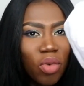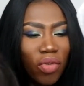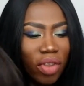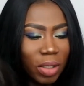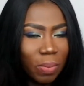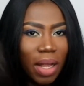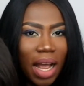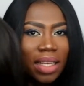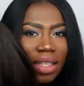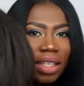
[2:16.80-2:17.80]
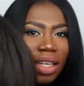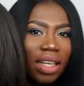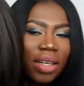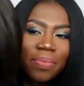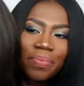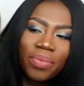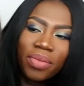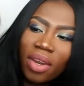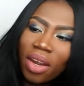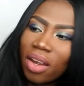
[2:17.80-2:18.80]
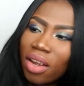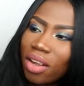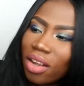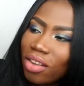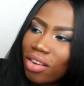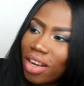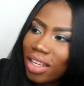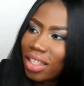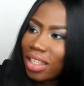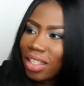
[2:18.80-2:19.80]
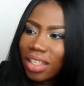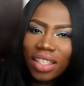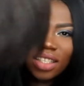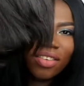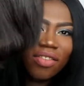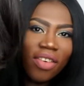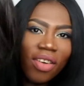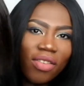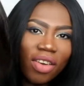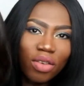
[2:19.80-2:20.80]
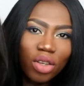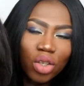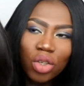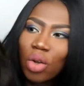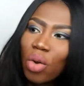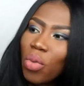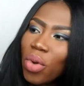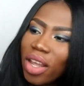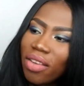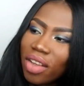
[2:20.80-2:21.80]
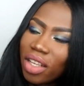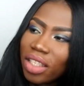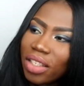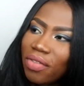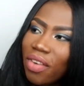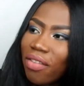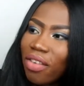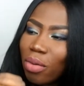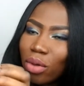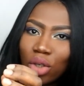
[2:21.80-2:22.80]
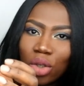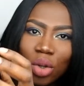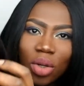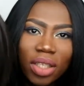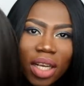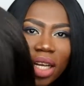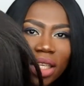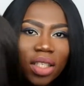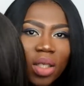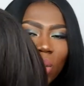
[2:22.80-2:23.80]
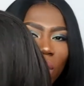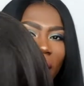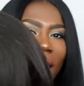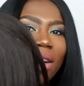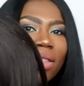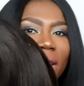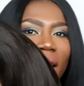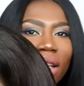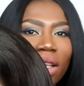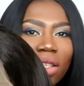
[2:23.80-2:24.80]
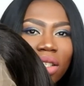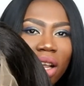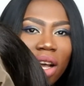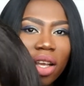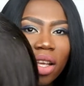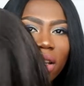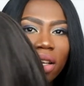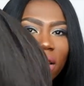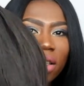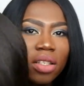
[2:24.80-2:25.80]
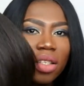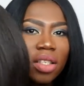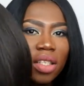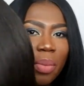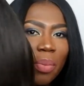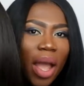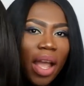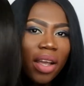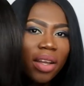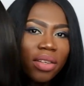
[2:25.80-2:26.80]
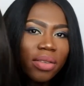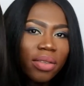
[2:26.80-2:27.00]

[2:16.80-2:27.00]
remove this plastic. You guys can see this is a very short weave. It's very short. This is what the outside looks like. This is the back.